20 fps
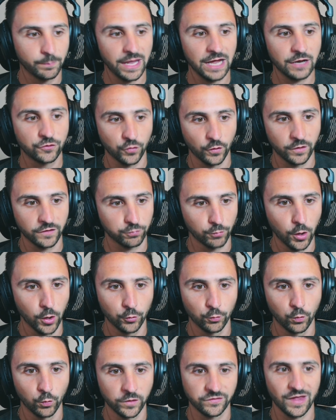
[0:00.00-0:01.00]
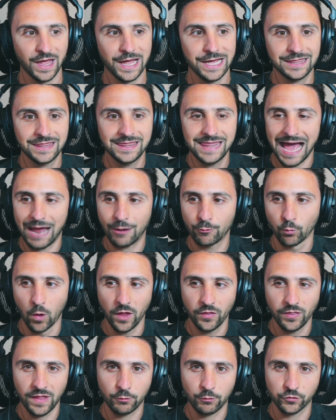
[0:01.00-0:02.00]
Bad Choice Road was like that
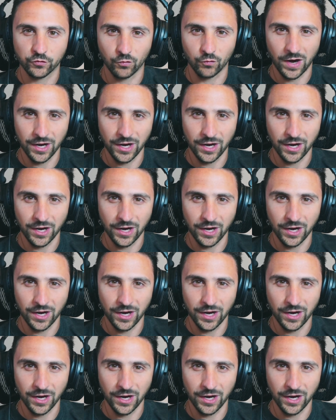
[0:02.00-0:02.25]
one that was